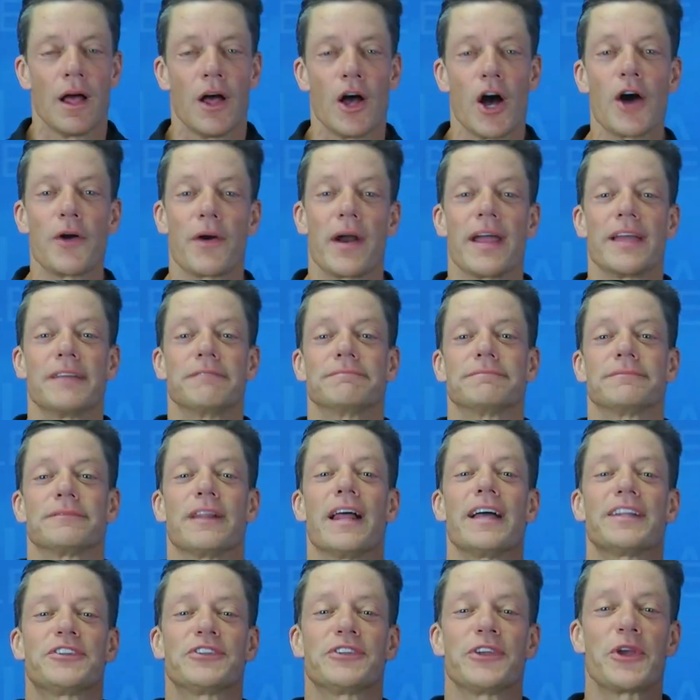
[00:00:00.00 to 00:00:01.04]
All right,
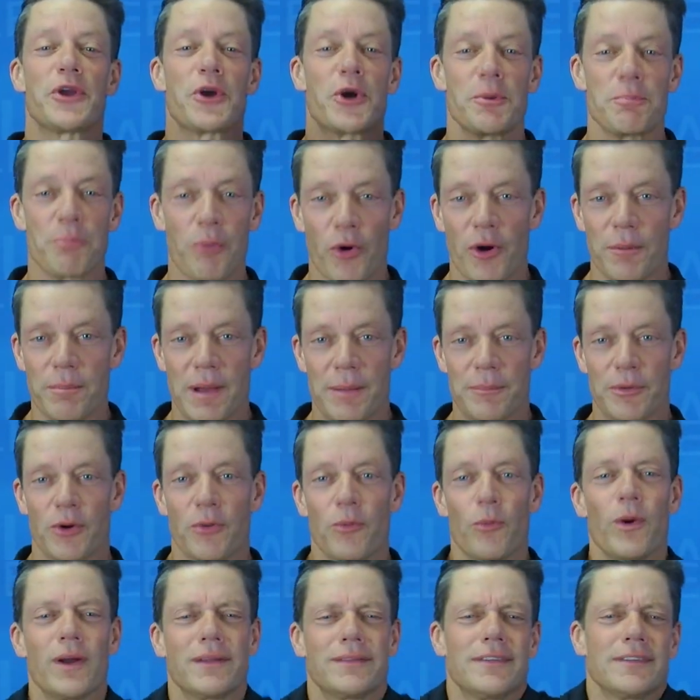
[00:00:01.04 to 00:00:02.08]
let's say you're a board member.
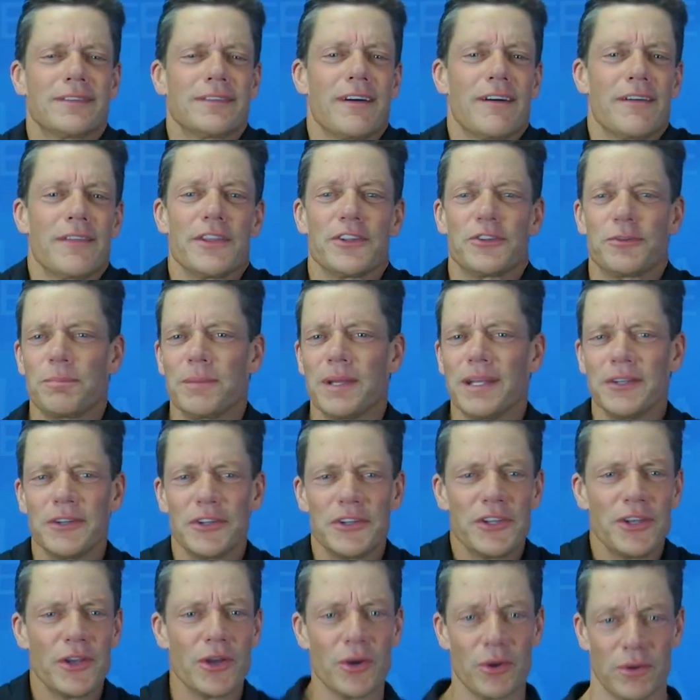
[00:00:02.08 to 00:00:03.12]
What does all this mean to
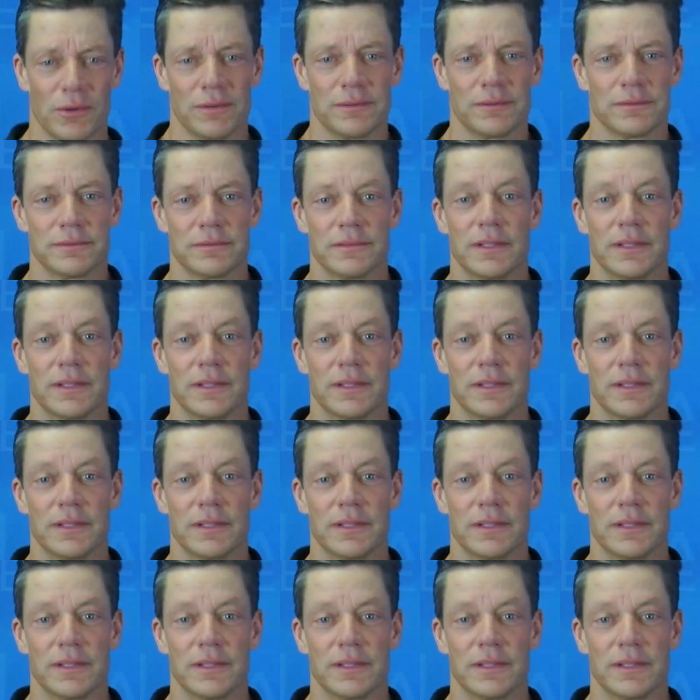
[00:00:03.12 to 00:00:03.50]
you?